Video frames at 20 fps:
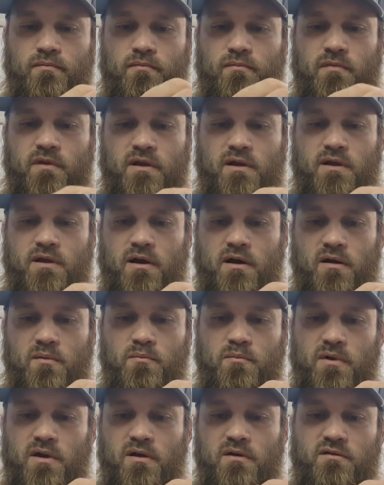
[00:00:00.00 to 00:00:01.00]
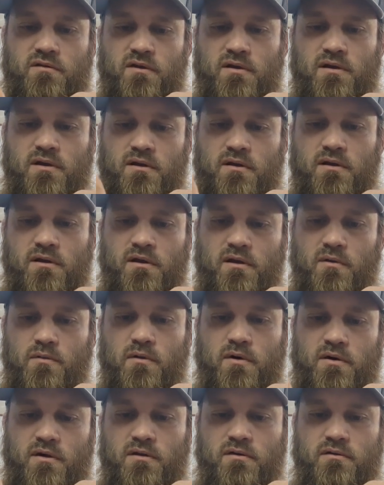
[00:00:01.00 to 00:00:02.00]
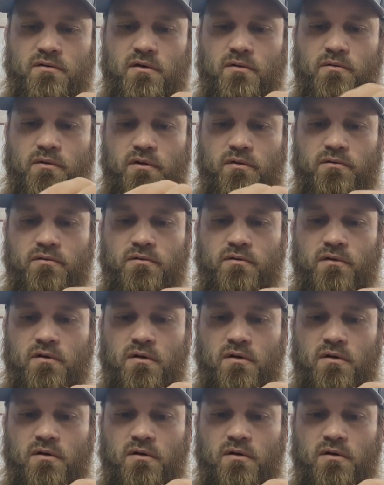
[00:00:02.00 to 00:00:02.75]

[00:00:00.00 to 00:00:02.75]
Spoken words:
They kind of mix in anyways on those